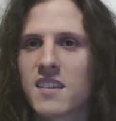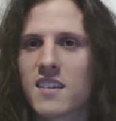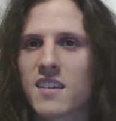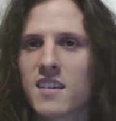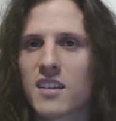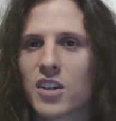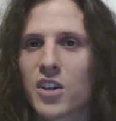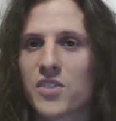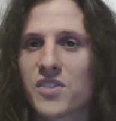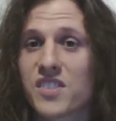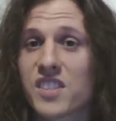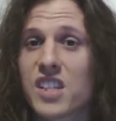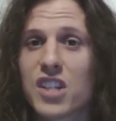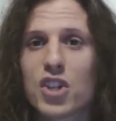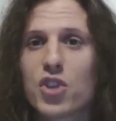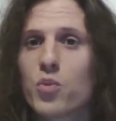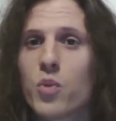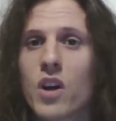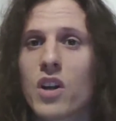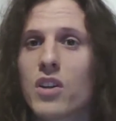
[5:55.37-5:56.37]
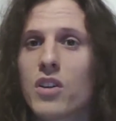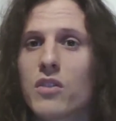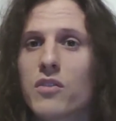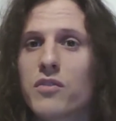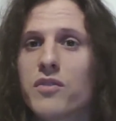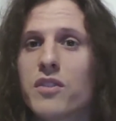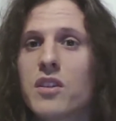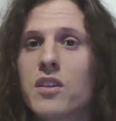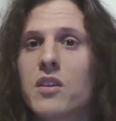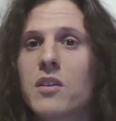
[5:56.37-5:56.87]
considered one of
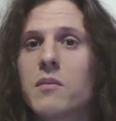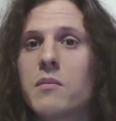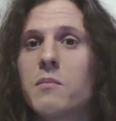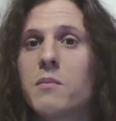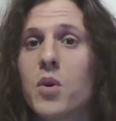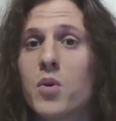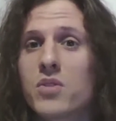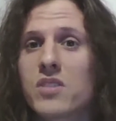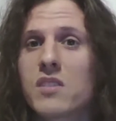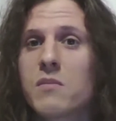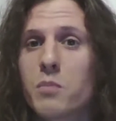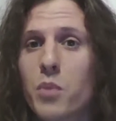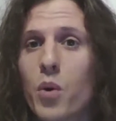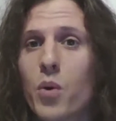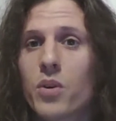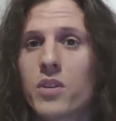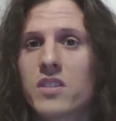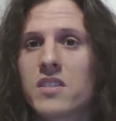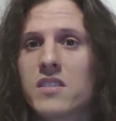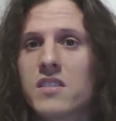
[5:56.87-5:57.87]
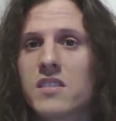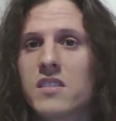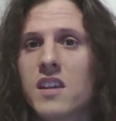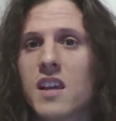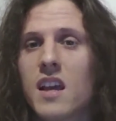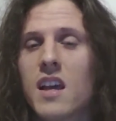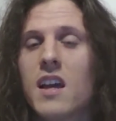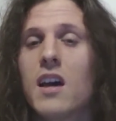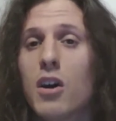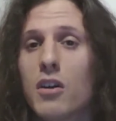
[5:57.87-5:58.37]
the most important
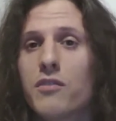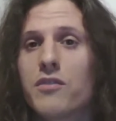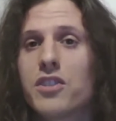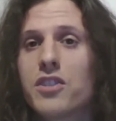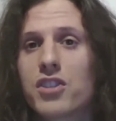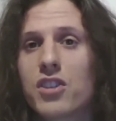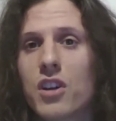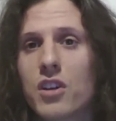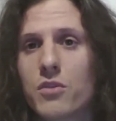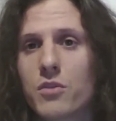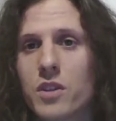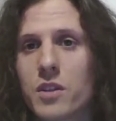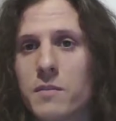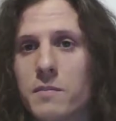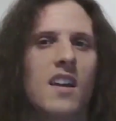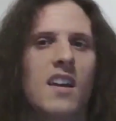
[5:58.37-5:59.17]
of the genre.